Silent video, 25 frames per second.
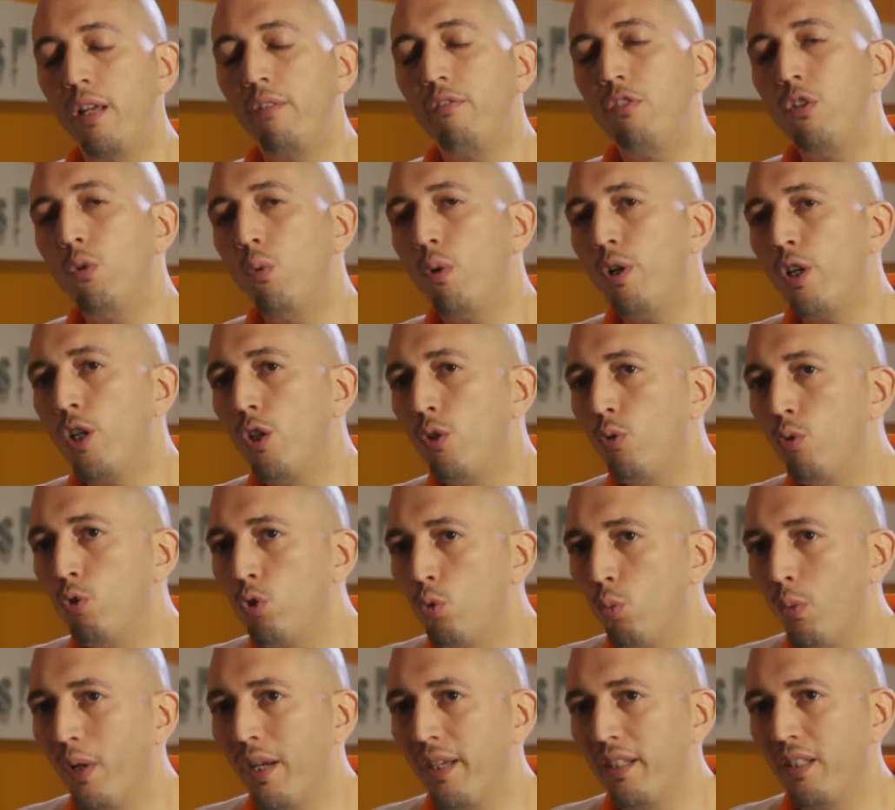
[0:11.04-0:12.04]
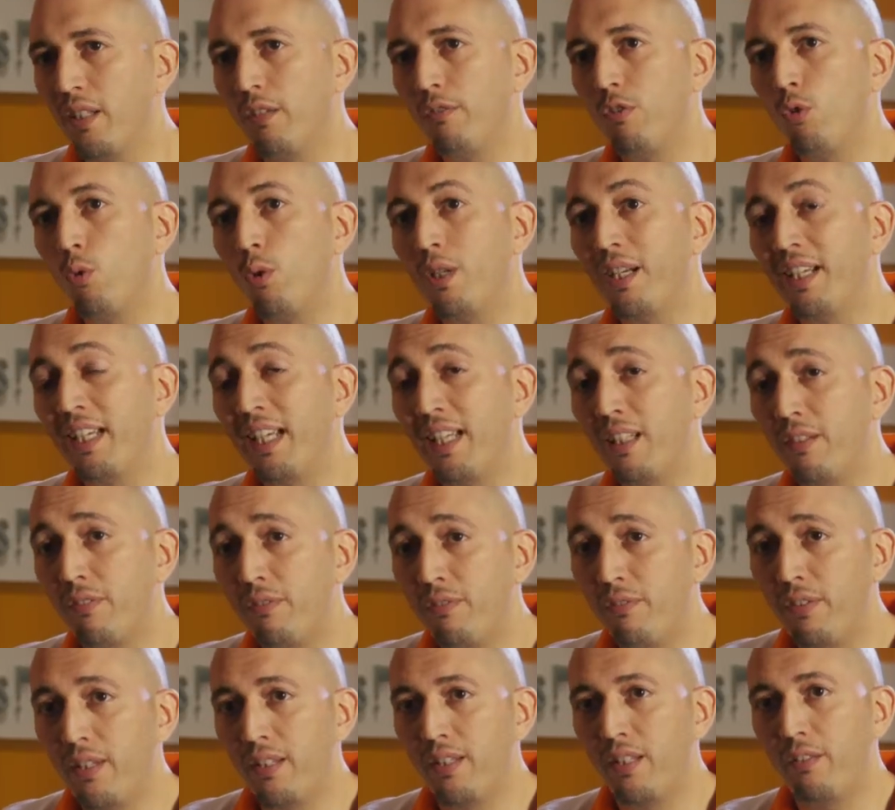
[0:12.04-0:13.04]
If you want to lose weight, if you want to get
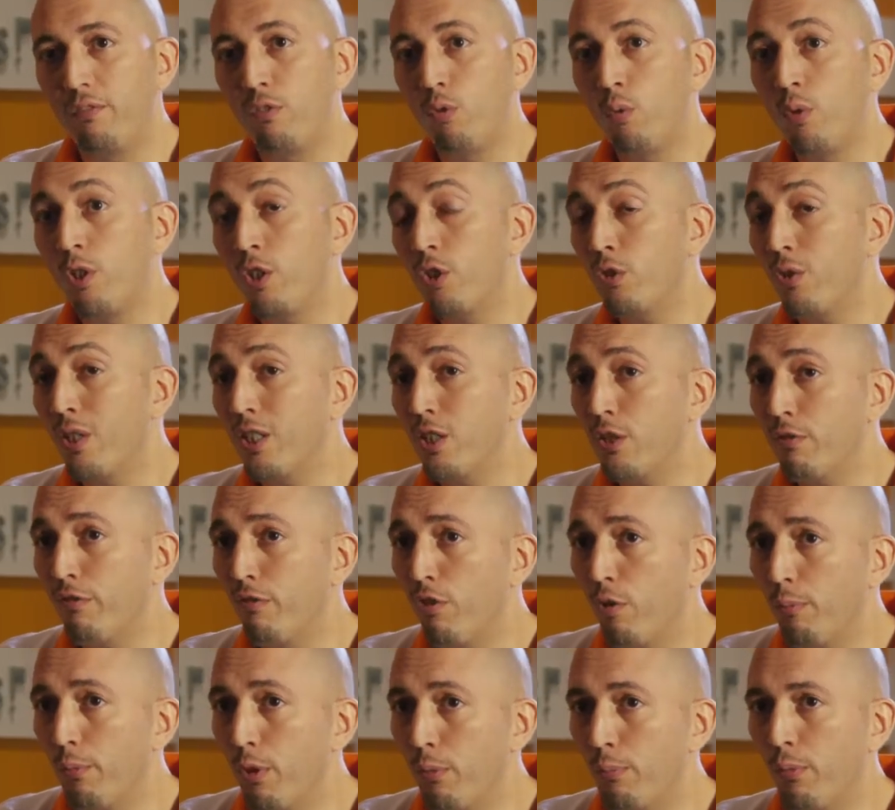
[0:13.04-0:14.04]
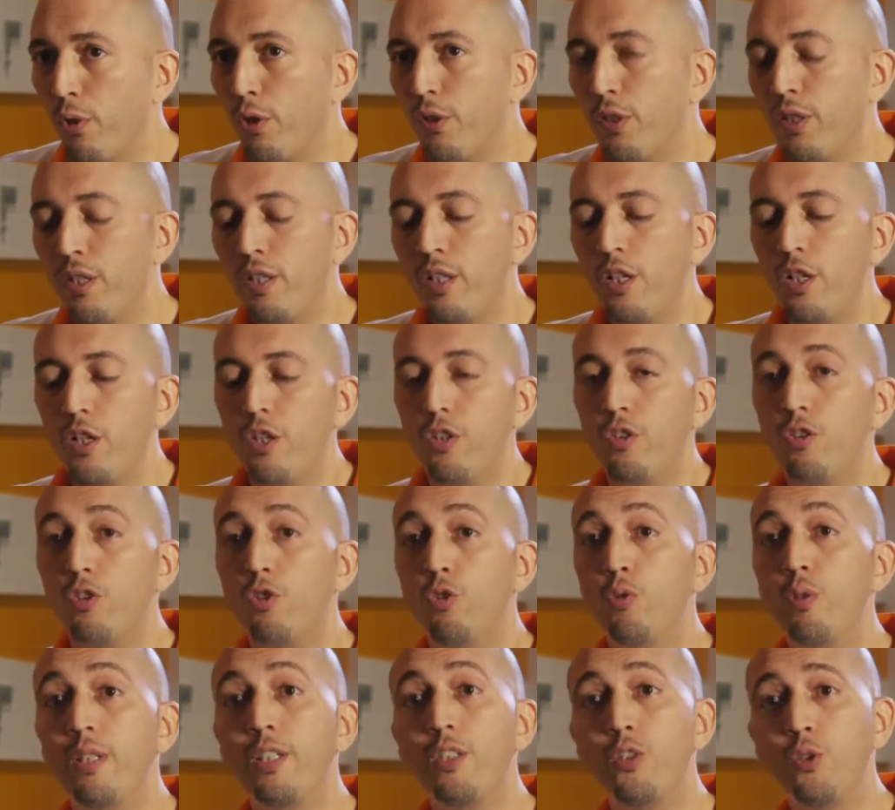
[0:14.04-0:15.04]
fit, if you want to transform your body,
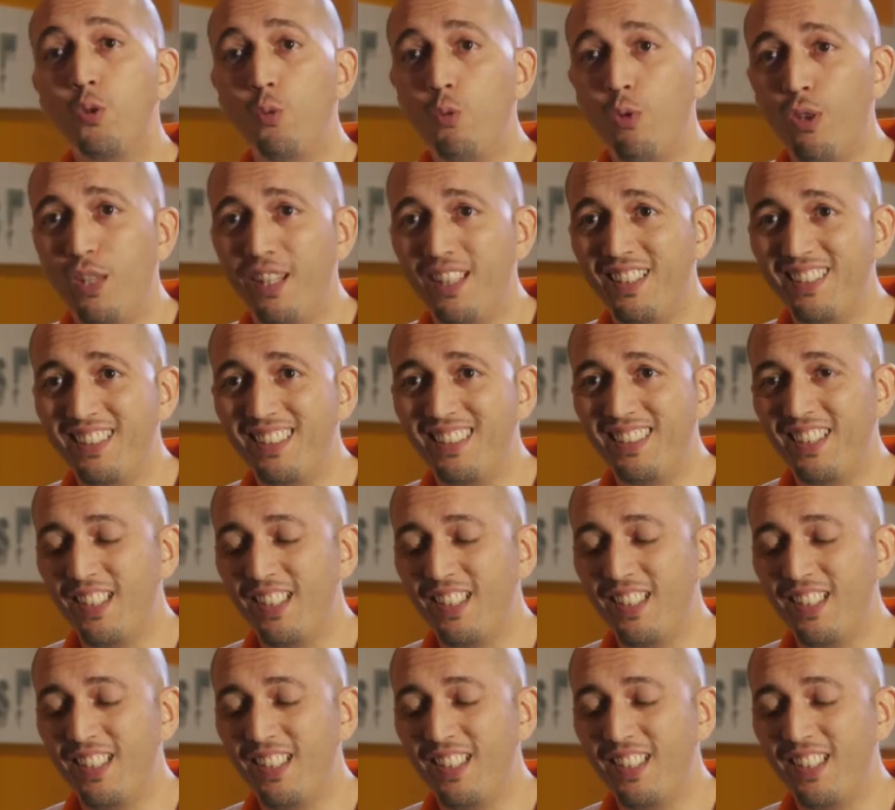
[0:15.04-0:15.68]
you need two things.